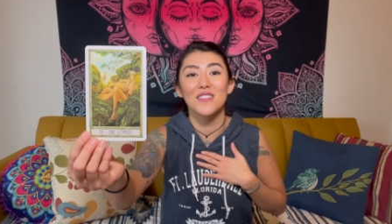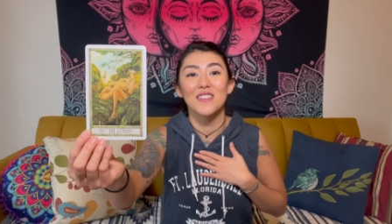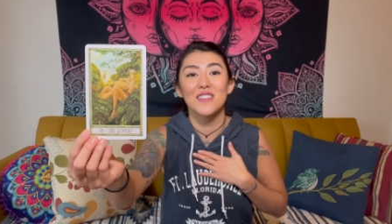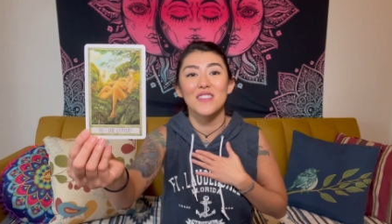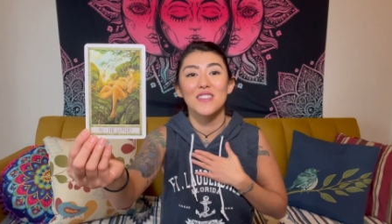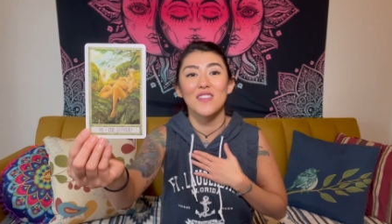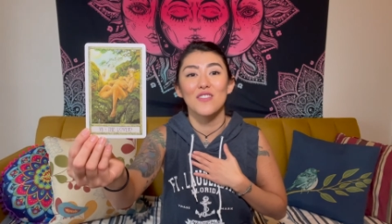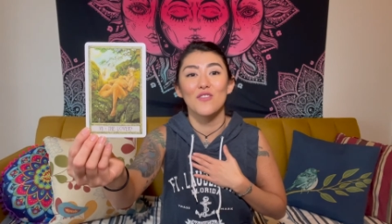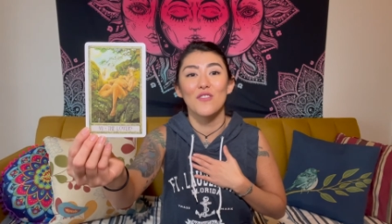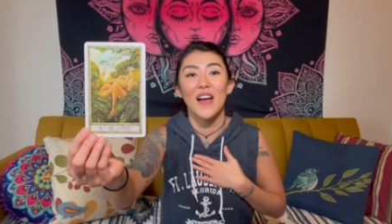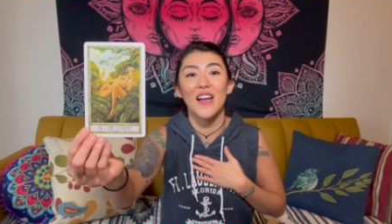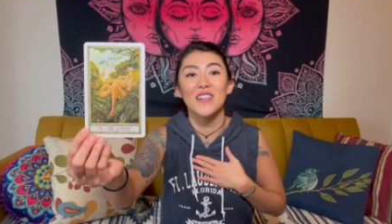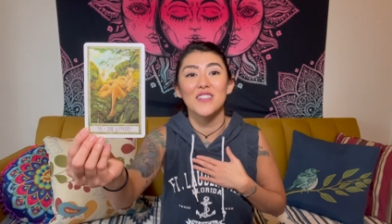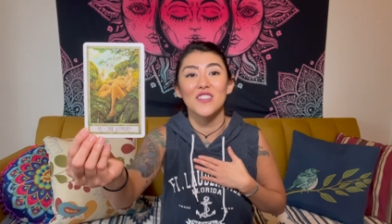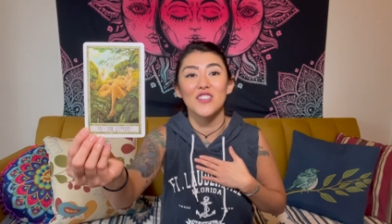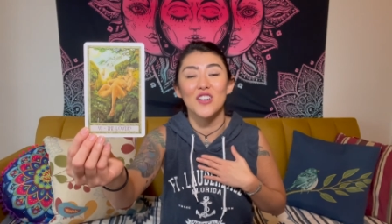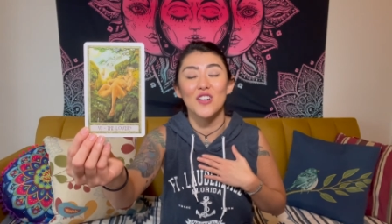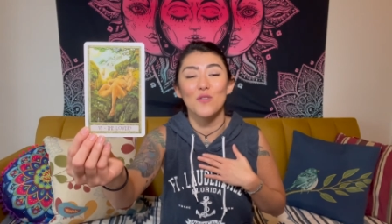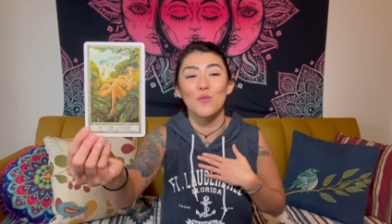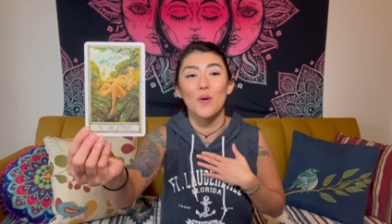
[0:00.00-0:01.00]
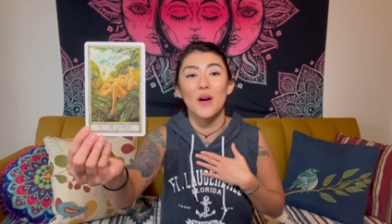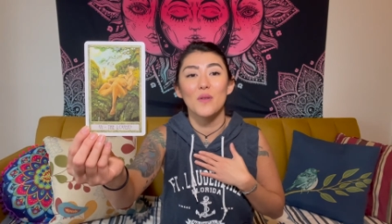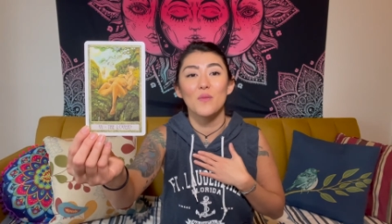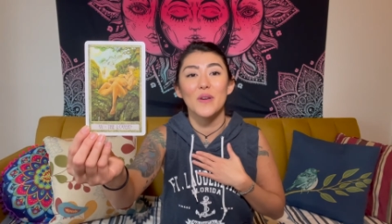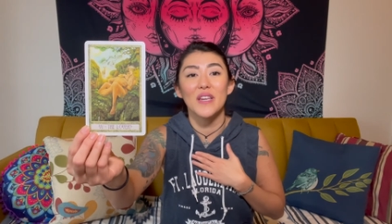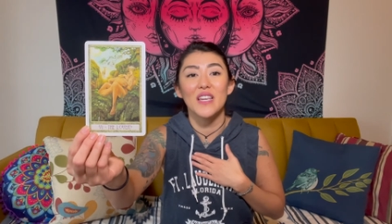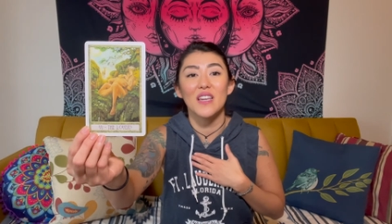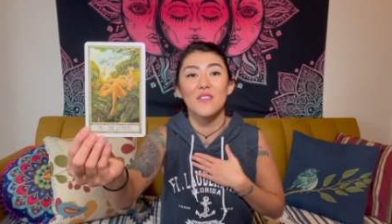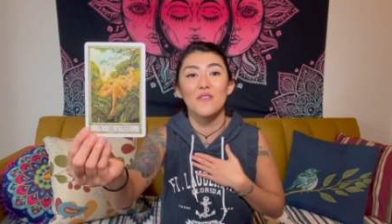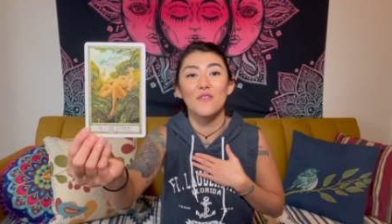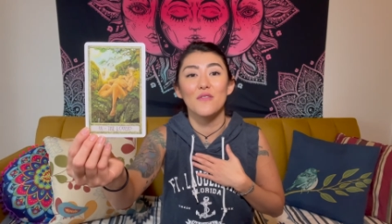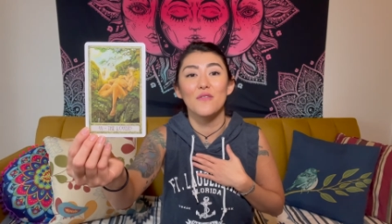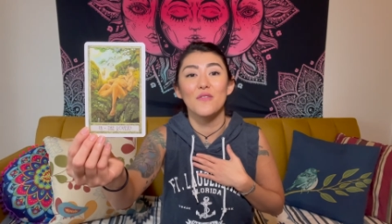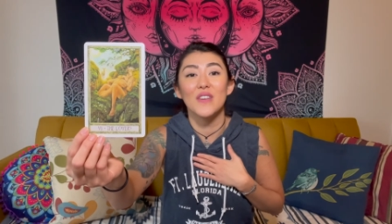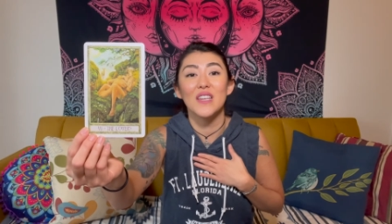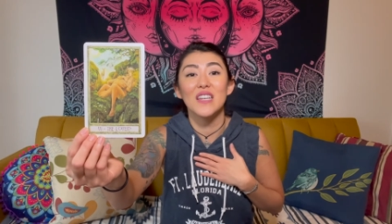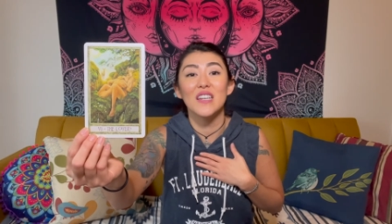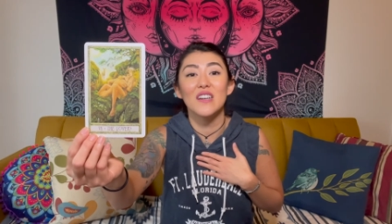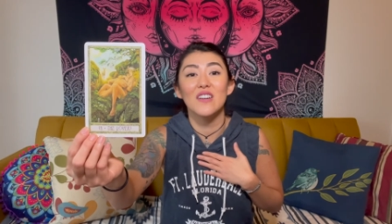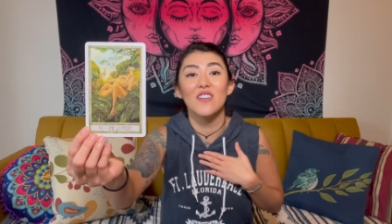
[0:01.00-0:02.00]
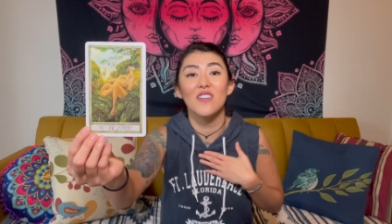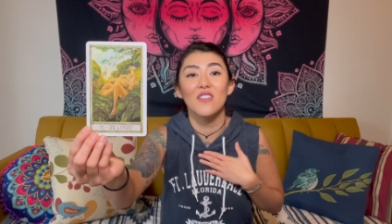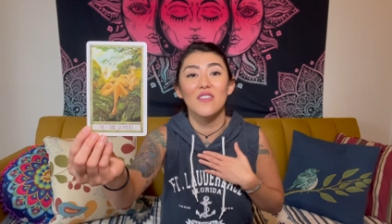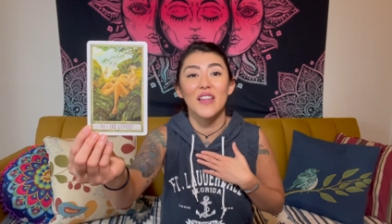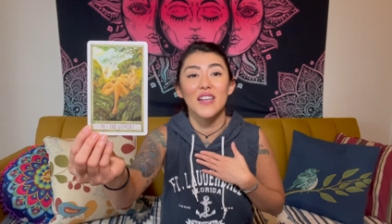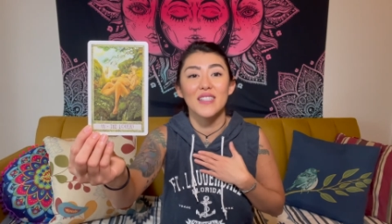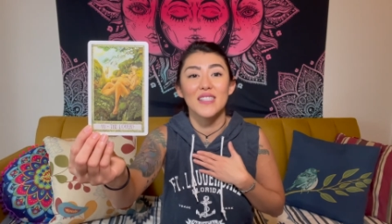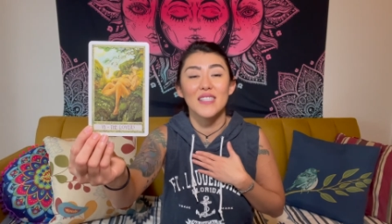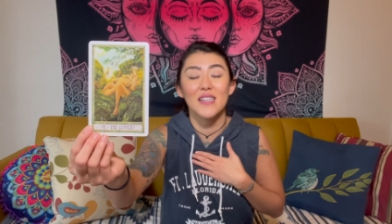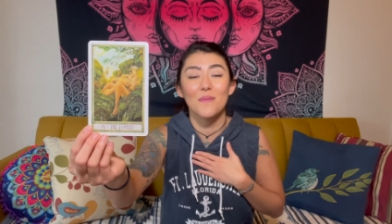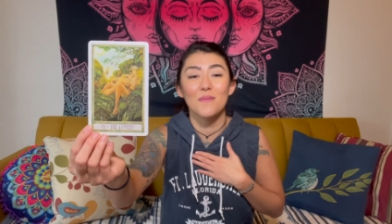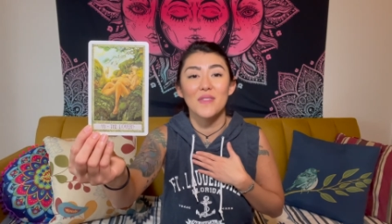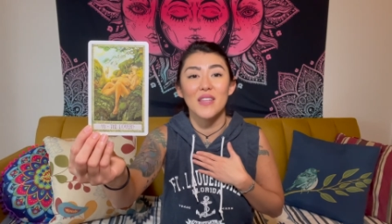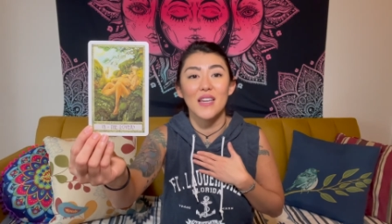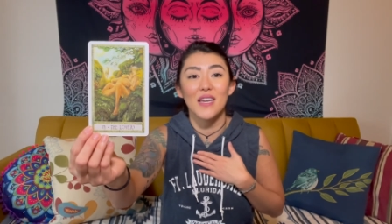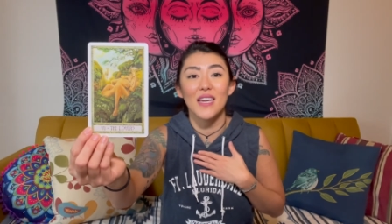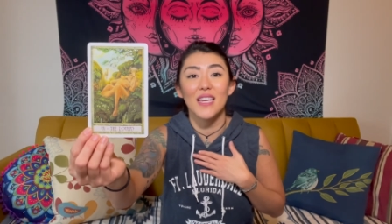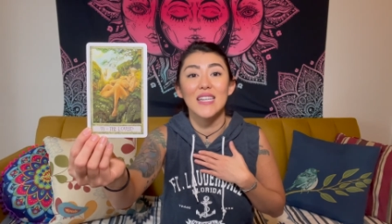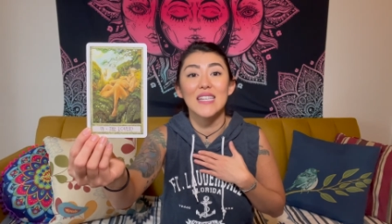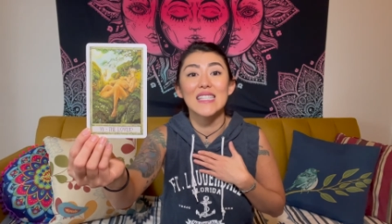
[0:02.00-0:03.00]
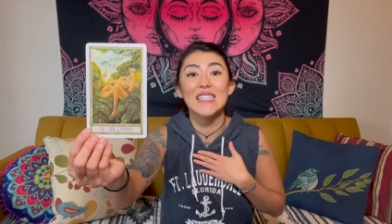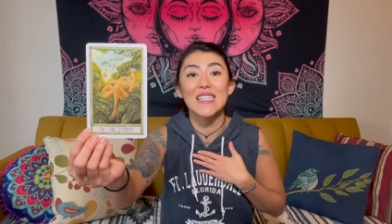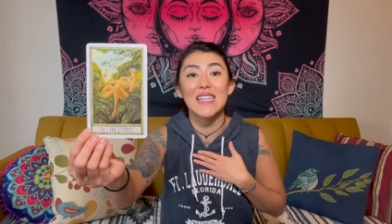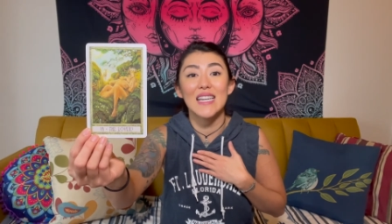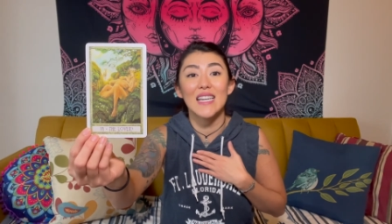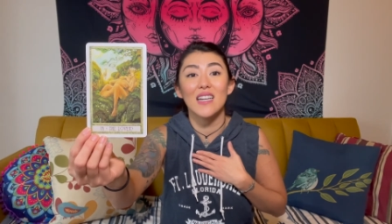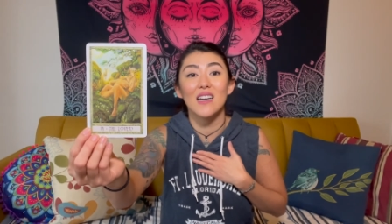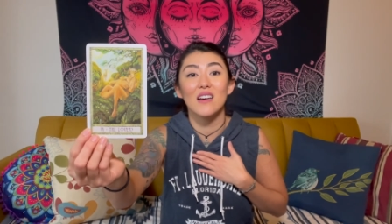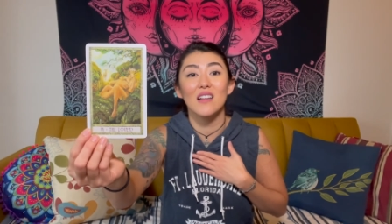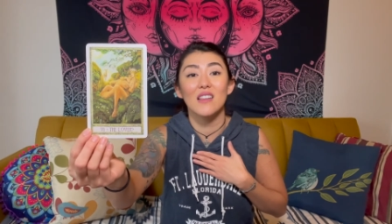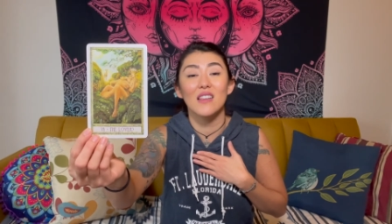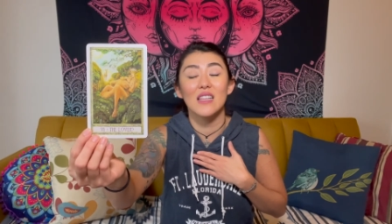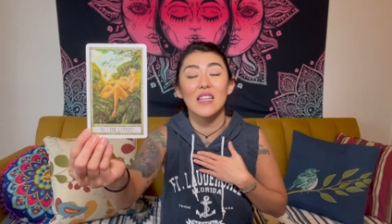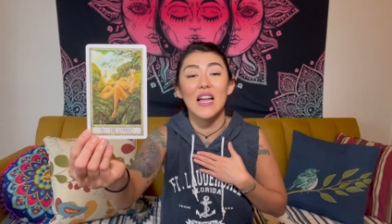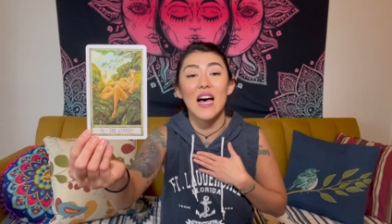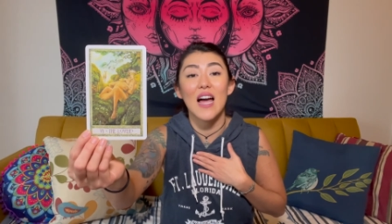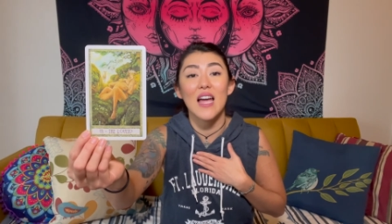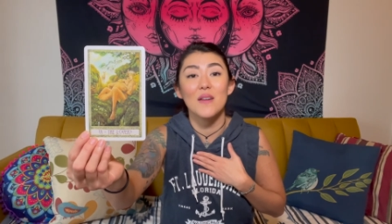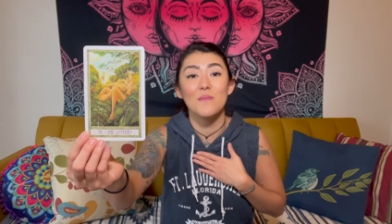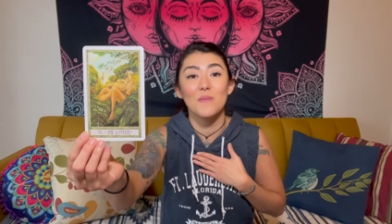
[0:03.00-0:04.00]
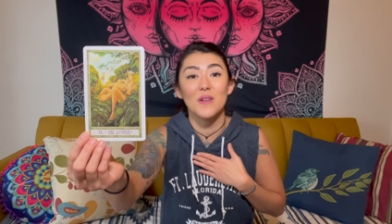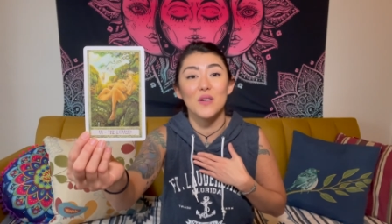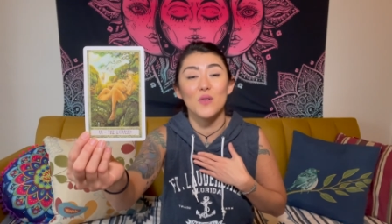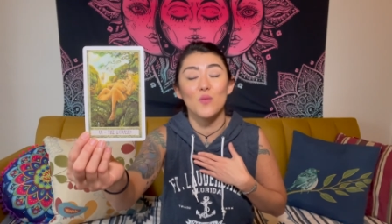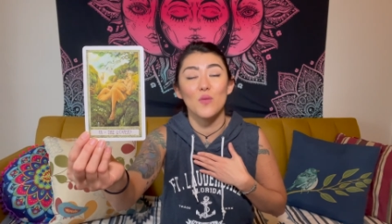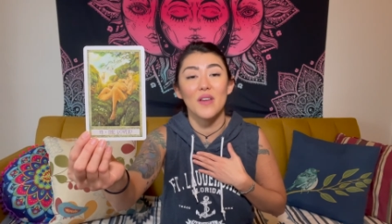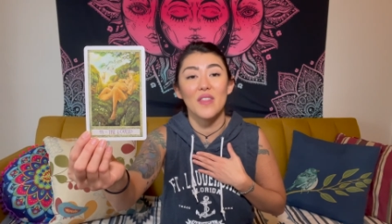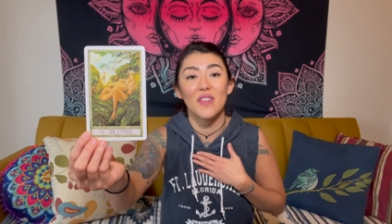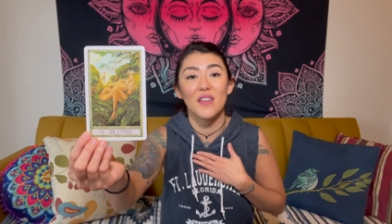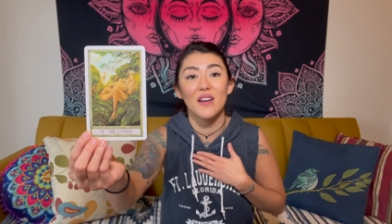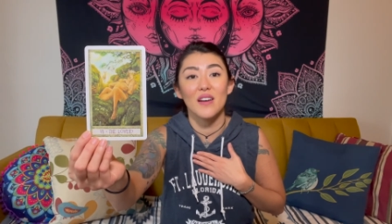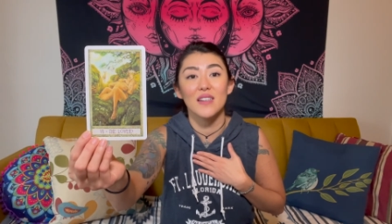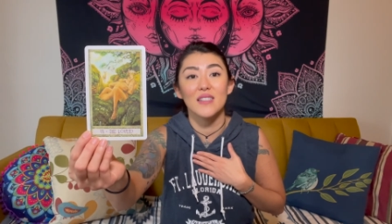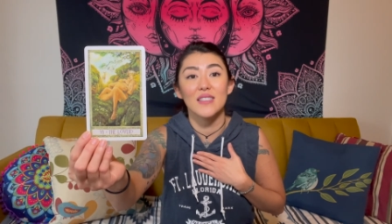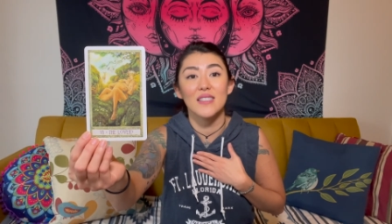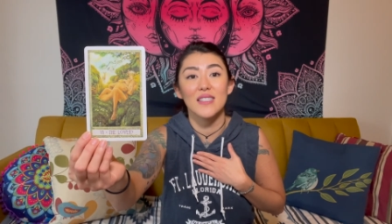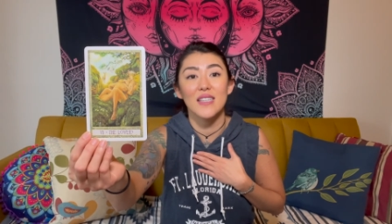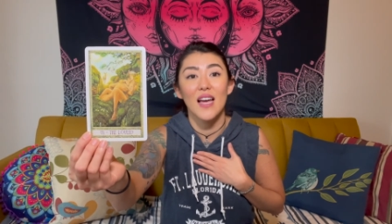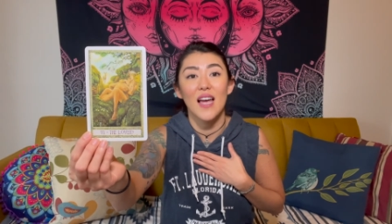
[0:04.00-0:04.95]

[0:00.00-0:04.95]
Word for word: surrender when we can feel that something is in alignment with us.